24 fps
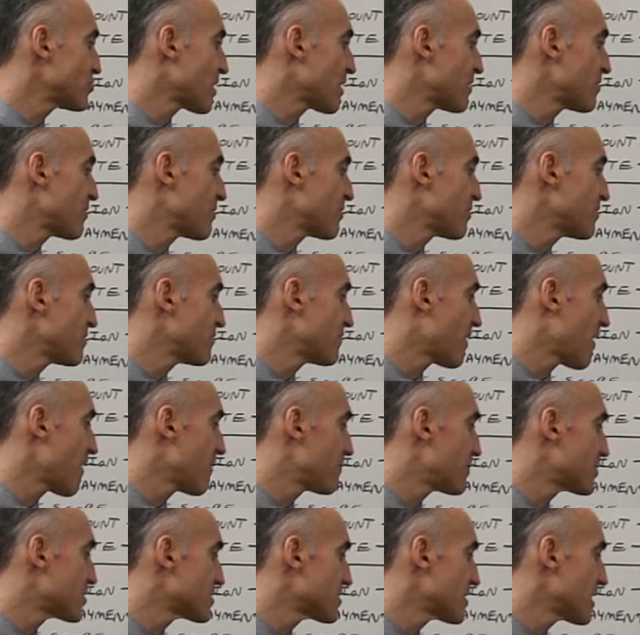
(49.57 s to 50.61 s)
is
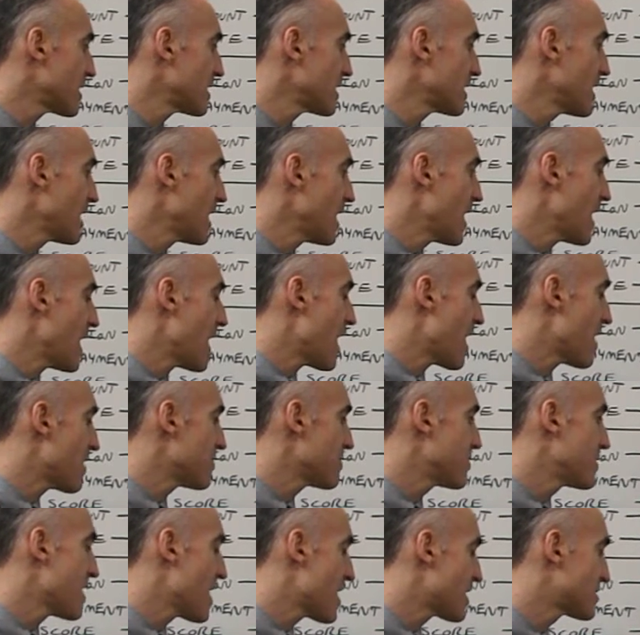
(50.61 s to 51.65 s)
135%
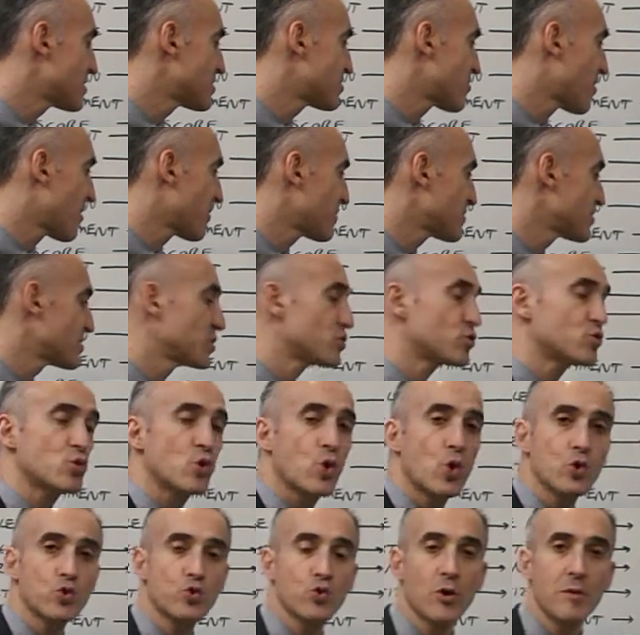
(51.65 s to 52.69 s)
and the exit strategy is
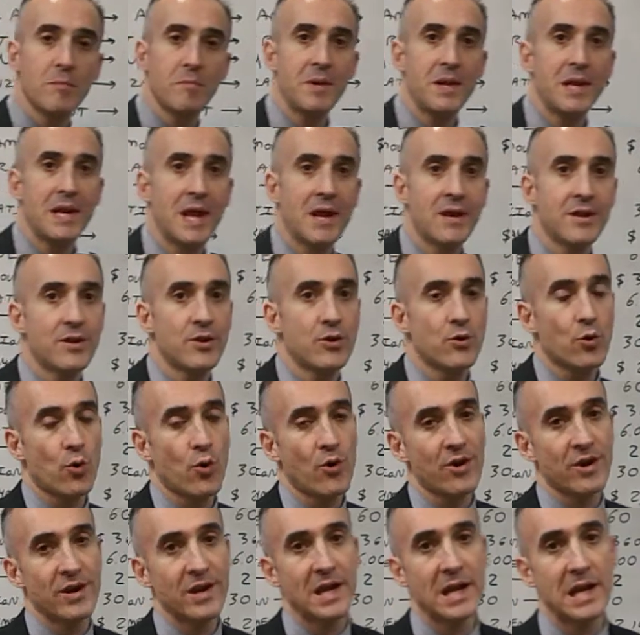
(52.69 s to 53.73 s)
to go to a B lender
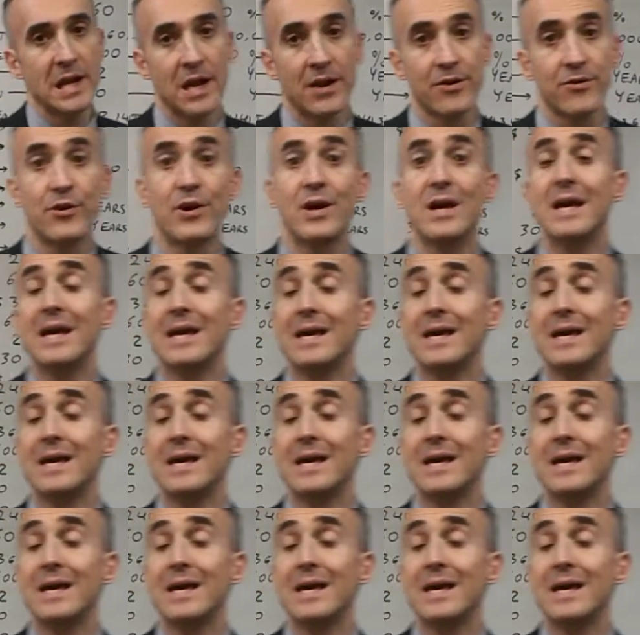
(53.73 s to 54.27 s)
or an A lender.